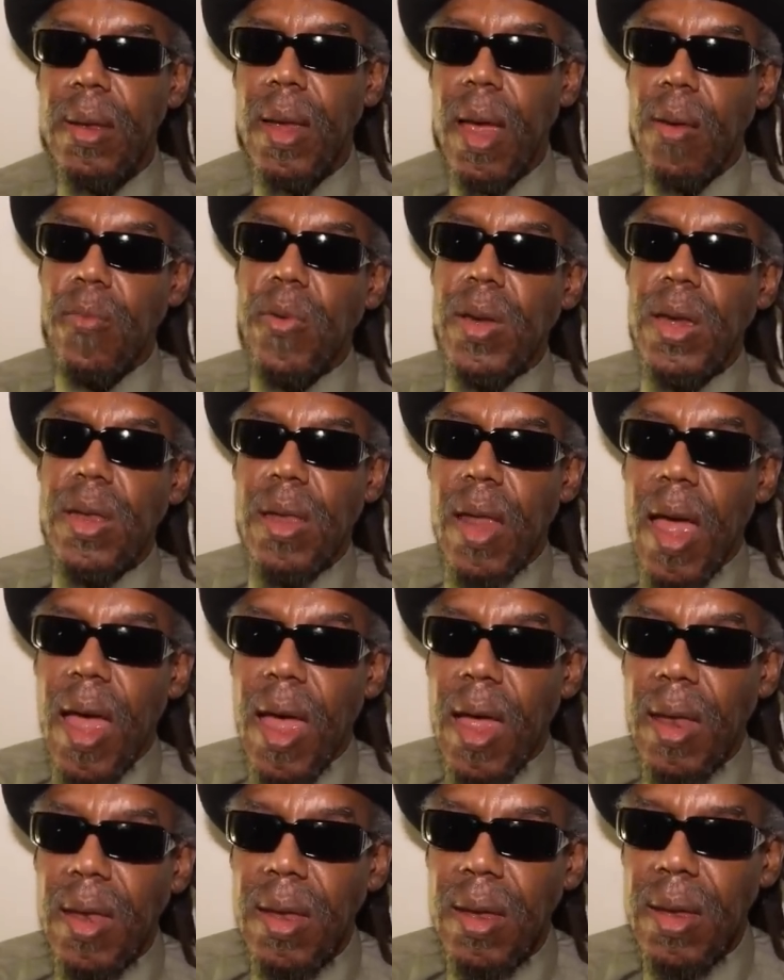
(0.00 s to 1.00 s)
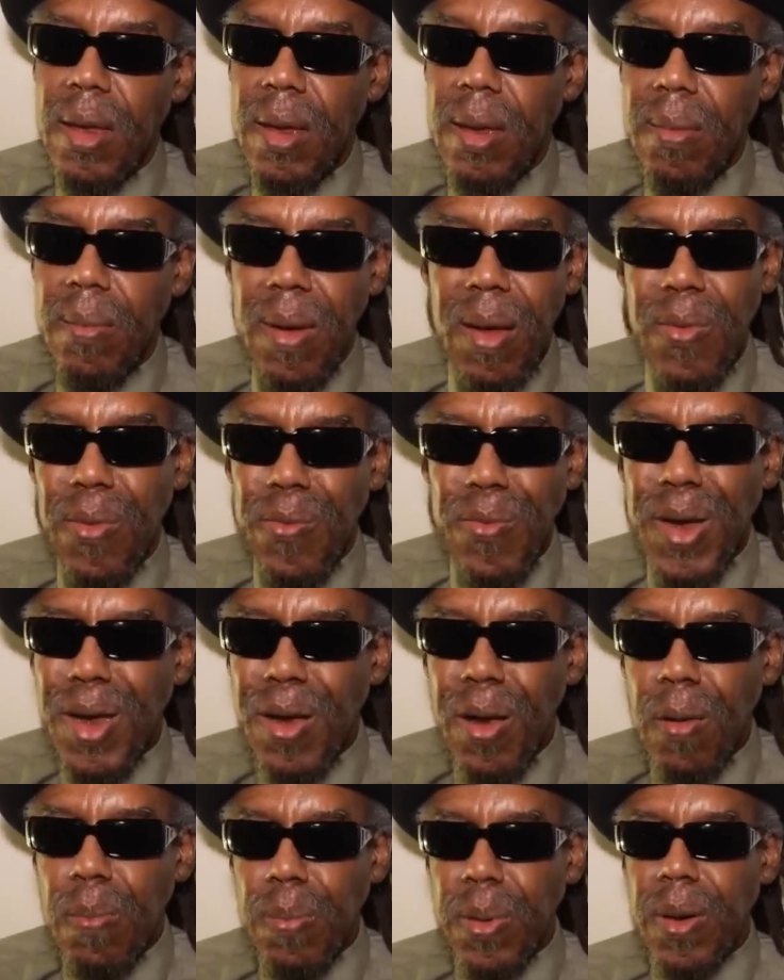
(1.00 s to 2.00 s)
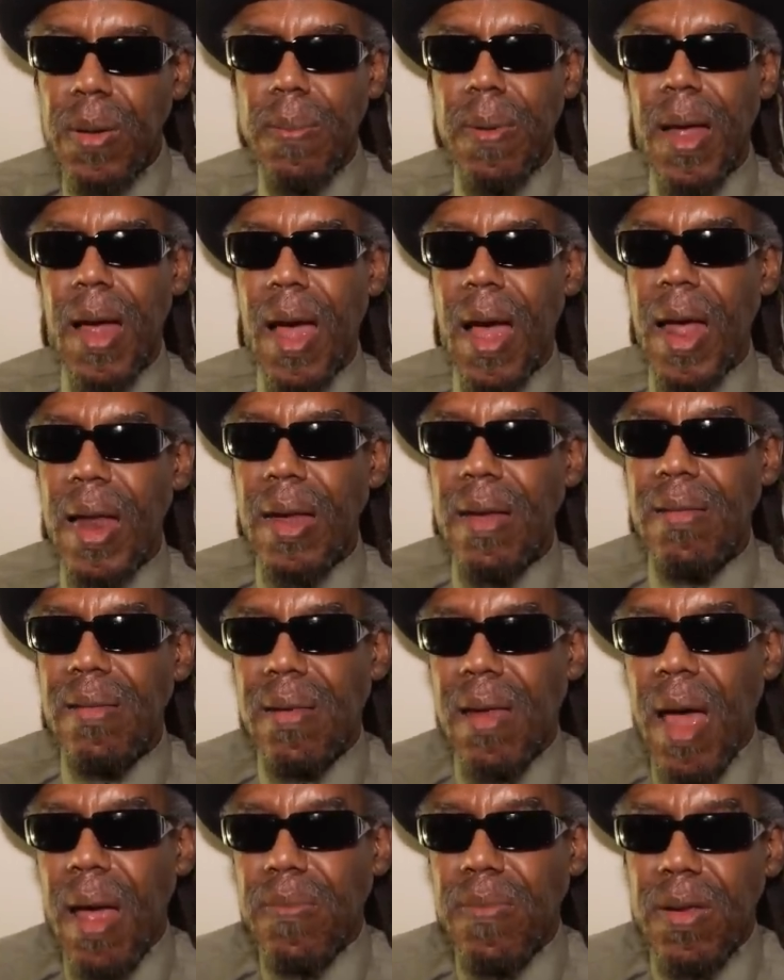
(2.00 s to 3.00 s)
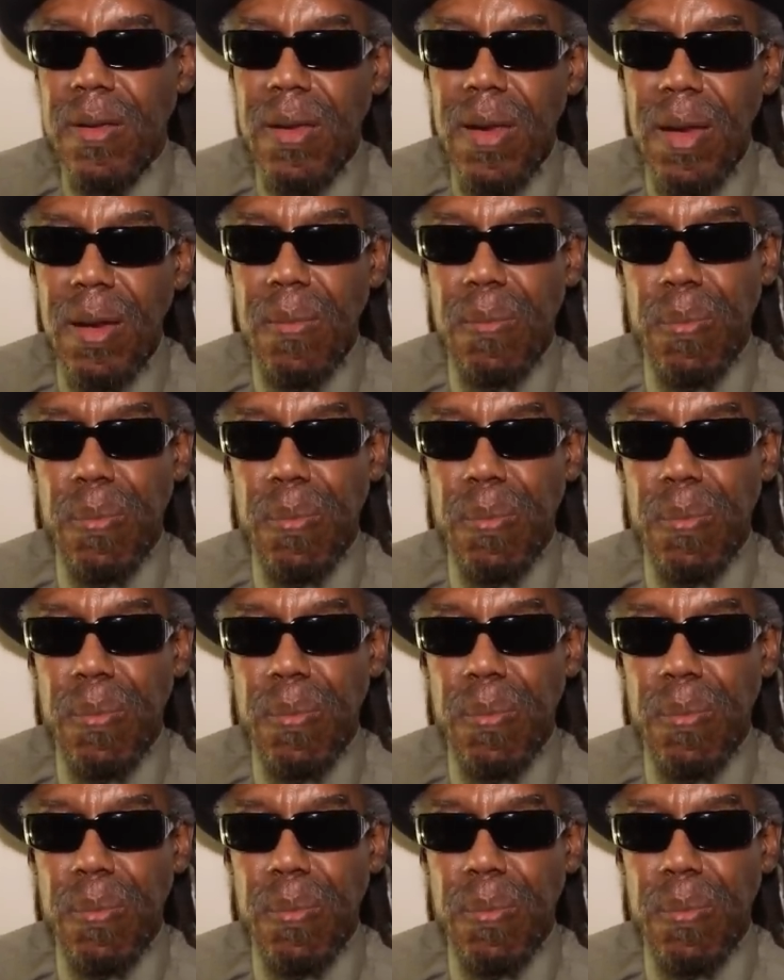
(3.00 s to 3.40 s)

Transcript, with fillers: I read that. I don't read no book about how they stopped us.